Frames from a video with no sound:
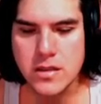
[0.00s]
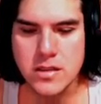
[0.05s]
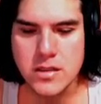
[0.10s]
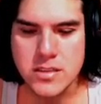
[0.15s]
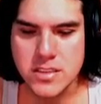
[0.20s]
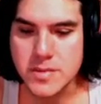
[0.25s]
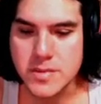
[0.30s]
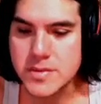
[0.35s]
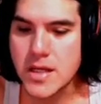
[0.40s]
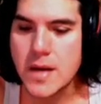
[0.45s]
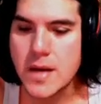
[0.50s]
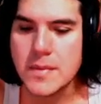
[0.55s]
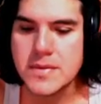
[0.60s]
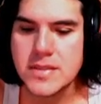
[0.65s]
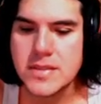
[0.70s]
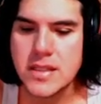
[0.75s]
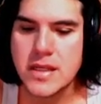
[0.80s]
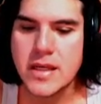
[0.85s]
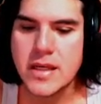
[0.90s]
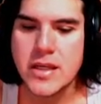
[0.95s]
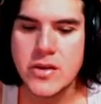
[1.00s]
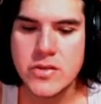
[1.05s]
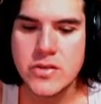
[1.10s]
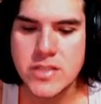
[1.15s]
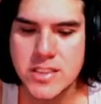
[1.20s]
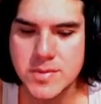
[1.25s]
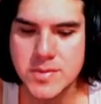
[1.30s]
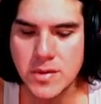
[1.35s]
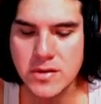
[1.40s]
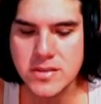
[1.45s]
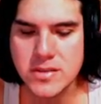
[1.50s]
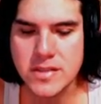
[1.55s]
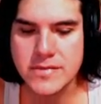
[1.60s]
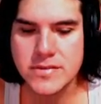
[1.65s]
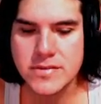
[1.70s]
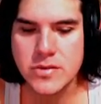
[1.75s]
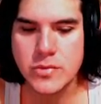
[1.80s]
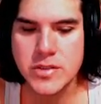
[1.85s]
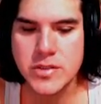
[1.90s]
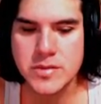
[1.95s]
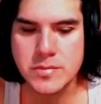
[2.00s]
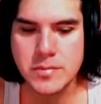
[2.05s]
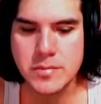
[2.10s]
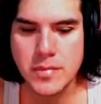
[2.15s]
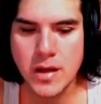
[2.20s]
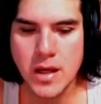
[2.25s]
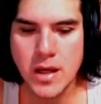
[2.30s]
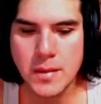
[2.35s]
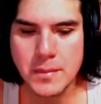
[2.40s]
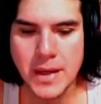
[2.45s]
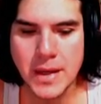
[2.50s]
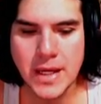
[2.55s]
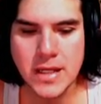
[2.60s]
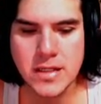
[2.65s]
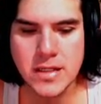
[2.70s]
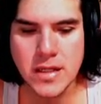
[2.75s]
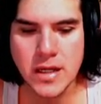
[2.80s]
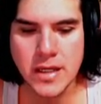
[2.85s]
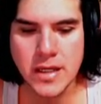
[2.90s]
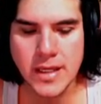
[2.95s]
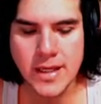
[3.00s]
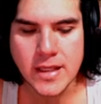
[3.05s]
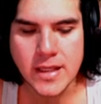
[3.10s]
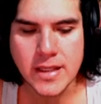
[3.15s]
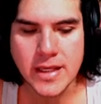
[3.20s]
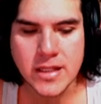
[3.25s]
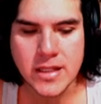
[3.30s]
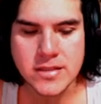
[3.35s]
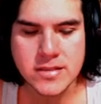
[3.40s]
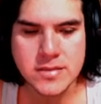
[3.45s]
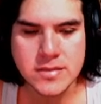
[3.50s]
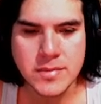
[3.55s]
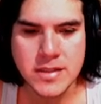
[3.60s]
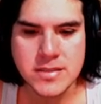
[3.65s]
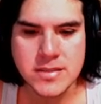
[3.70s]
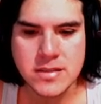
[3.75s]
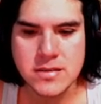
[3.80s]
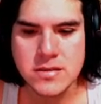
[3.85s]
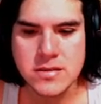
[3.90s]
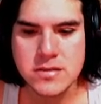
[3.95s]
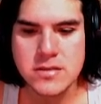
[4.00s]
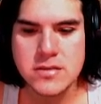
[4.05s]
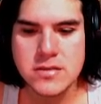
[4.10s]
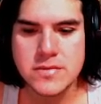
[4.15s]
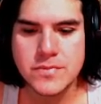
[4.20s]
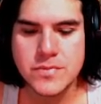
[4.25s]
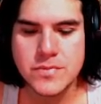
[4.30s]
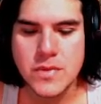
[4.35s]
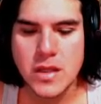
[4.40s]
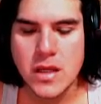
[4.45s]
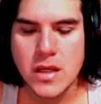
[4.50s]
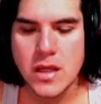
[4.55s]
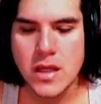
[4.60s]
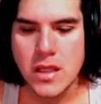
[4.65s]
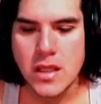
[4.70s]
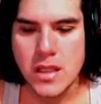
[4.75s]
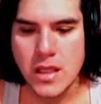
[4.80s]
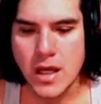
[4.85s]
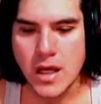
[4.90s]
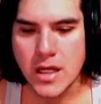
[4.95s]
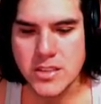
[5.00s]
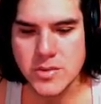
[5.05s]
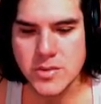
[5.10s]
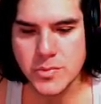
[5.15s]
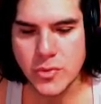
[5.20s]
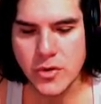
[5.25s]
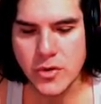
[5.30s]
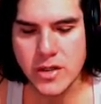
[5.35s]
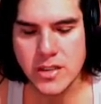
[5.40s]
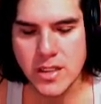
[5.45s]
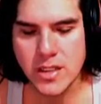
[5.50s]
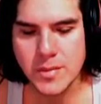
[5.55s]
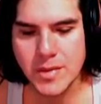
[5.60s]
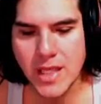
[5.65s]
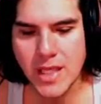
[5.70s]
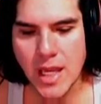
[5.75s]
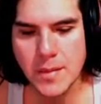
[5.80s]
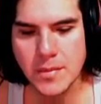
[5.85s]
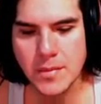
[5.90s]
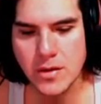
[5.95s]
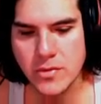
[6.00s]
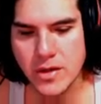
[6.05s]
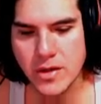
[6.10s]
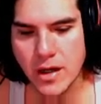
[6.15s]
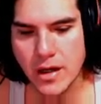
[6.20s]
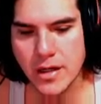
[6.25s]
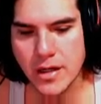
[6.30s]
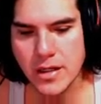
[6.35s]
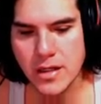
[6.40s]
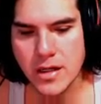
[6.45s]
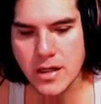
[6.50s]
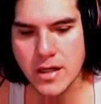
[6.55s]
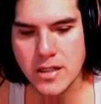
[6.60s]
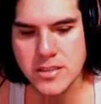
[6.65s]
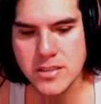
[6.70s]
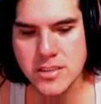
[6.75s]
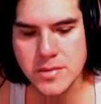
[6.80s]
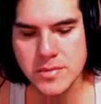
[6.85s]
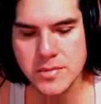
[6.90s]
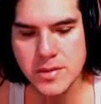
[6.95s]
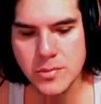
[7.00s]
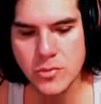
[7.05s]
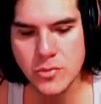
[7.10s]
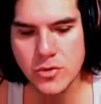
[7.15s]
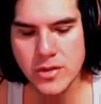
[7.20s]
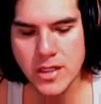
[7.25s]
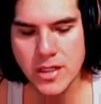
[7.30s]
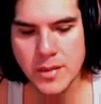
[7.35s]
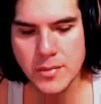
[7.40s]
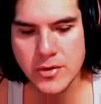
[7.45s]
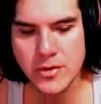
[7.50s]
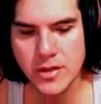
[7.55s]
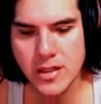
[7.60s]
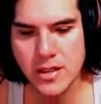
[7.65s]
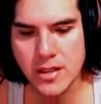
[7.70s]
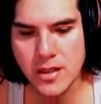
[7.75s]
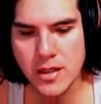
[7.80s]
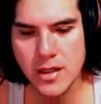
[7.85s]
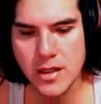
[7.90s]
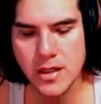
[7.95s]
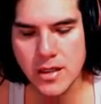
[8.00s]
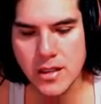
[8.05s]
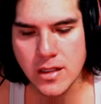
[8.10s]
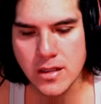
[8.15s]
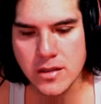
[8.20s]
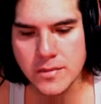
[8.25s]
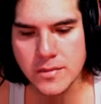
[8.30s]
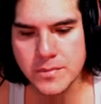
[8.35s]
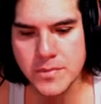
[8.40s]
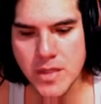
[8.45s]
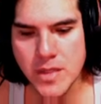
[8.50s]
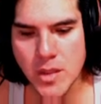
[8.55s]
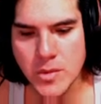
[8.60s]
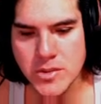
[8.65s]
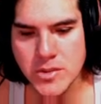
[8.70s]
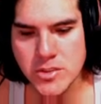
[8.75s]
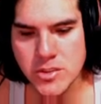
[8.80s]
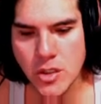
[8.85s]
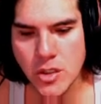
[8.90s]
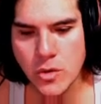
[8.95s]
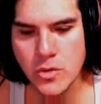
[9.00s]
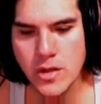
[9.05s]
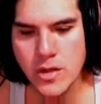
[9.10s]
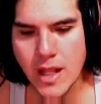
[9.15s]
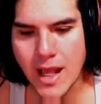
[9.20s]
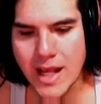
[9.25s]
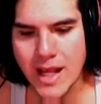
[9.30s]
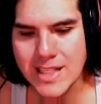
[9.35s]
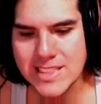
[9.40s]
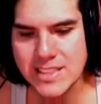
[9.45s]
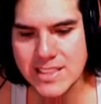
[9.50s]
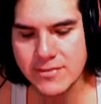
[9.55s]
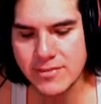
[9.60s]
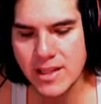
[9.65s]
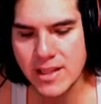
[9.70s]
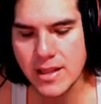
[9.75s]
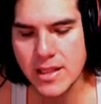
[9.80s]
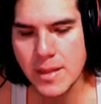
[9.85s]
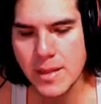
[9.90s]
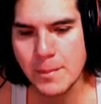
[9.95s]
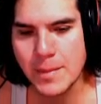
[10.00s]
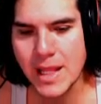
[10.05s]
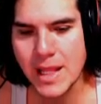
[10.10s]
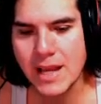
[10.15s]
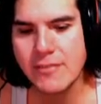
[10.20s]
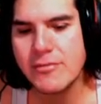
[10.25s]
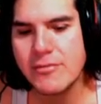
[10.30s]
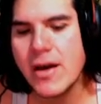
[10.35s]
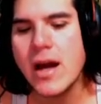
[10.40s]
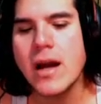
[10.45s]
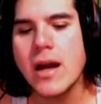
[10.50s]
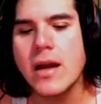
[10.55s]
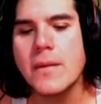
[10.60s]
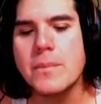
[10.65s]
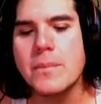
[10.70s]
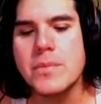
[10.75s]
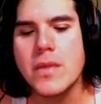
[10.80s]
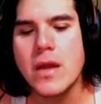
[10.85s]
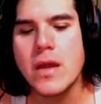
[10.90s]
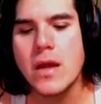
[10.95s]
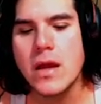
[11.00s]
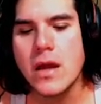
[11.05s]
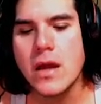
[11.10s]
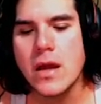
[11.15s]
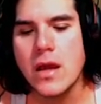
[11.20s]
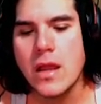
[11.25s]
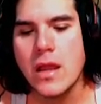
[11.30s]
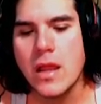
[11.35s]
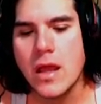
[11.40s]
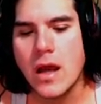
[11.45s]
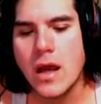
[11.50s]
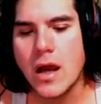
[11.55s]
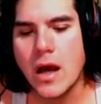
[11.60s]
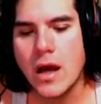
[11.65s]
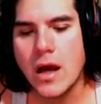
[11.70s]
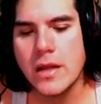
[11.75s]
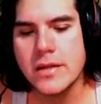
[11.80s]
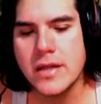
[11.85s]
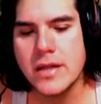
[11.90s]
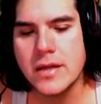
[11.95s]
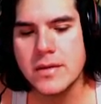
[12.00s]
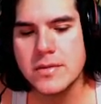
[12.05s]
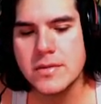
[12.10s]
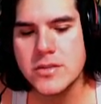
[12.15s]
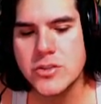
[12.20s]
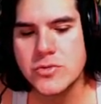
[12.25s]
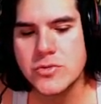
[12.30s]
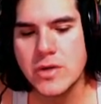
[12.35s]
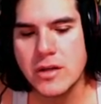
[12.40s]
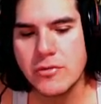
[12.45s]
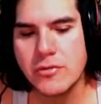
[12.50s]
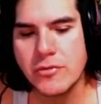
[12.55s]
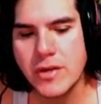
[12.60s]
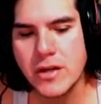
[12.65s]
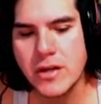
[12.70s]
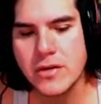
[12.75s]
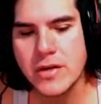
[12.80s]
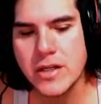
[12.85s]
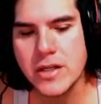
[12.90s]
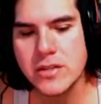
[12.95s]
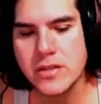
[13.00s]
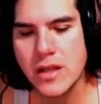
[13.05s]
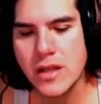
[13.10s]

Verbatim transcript: Sometimes he used explosives, which maimed and killed innocent bystanders. At some point, he became regarded as something more than a murky uh, killer. He was known as the, the Black Fang, and then it struck fear into